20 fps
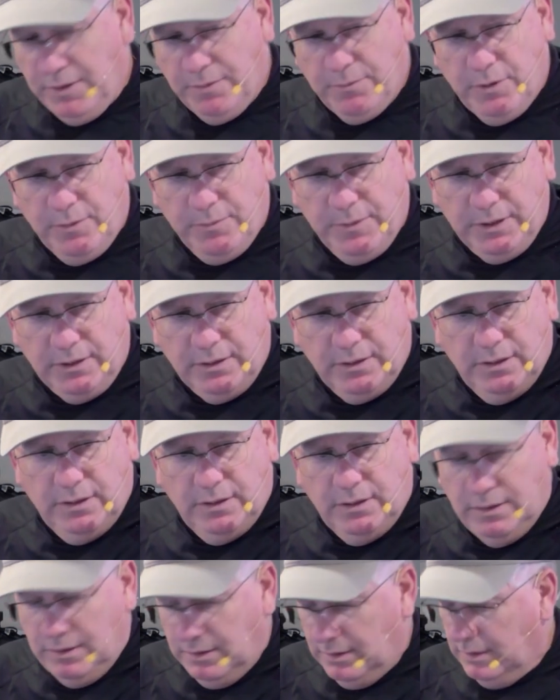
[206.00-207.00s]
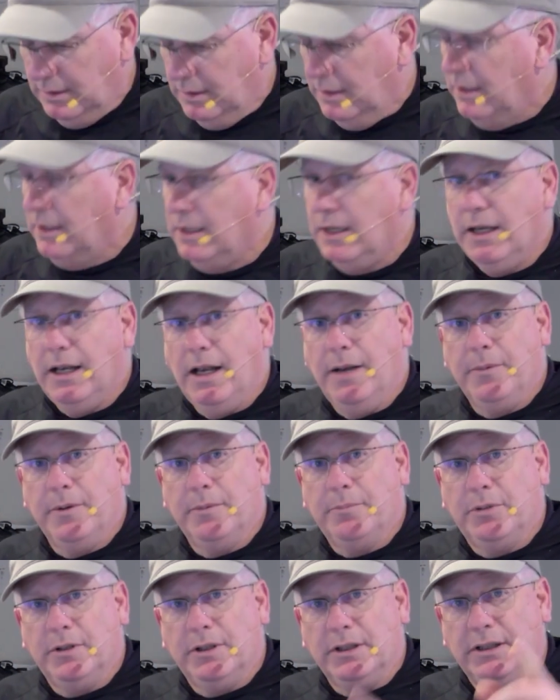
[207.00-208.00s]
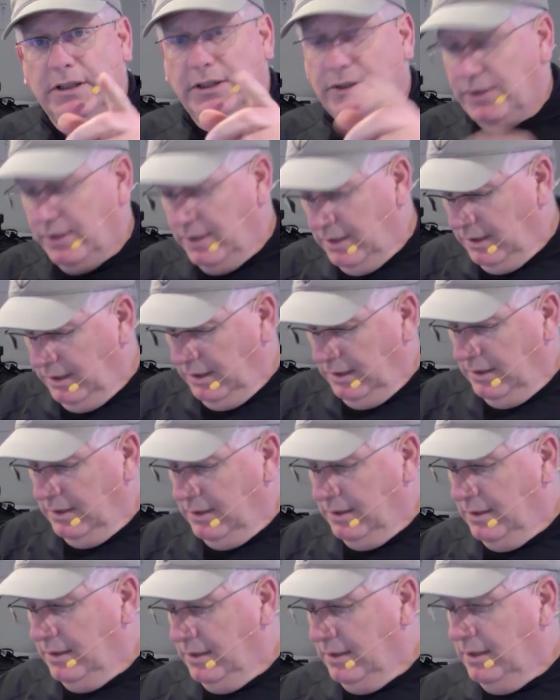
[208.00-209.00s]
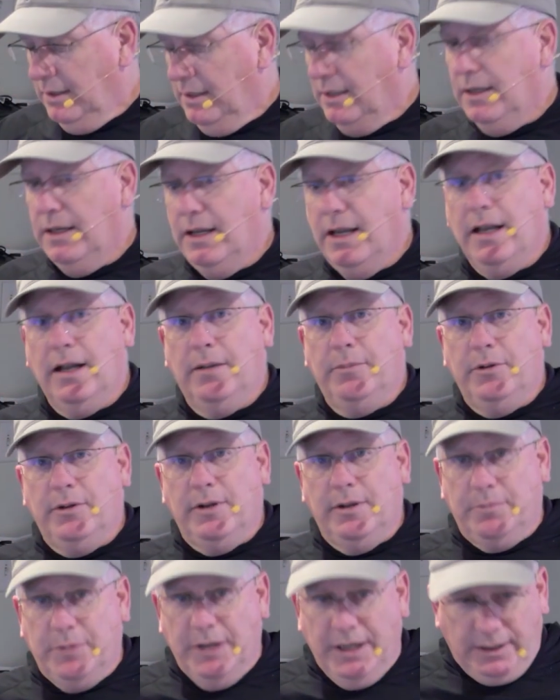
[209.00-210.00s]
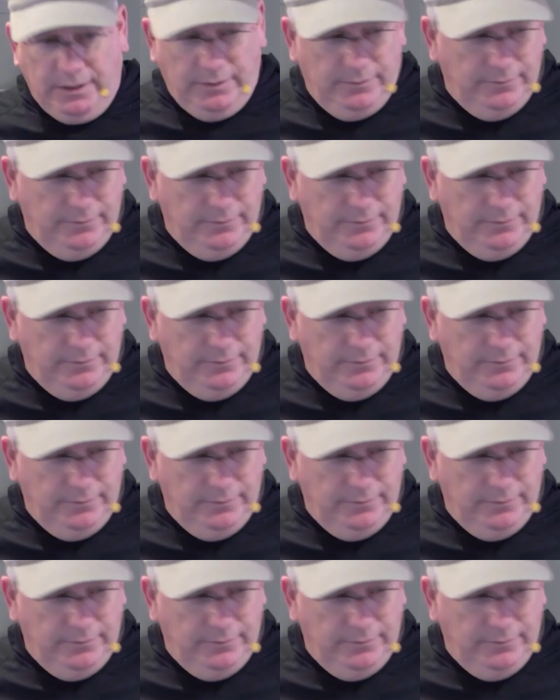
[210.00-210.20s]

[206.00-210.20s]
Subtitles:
a moment. I'm going to plug this in and I'll be right back.